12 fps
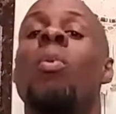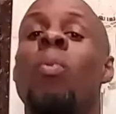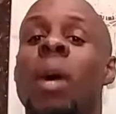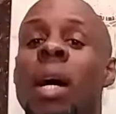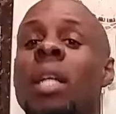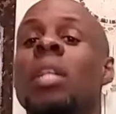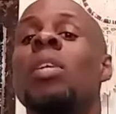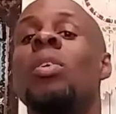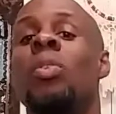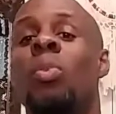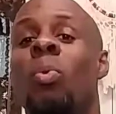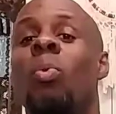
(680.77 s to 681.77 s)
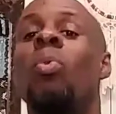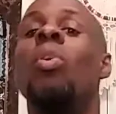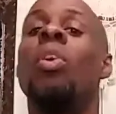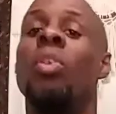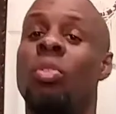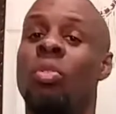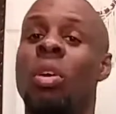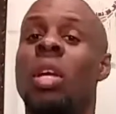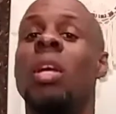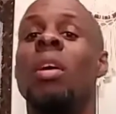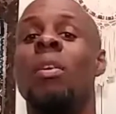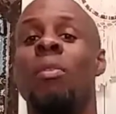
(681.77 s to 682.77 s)
1, 2,
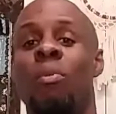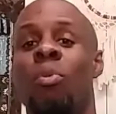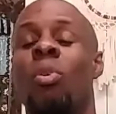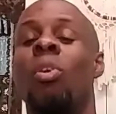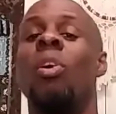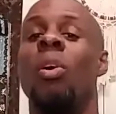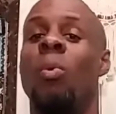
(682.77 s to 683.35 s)
3, 4.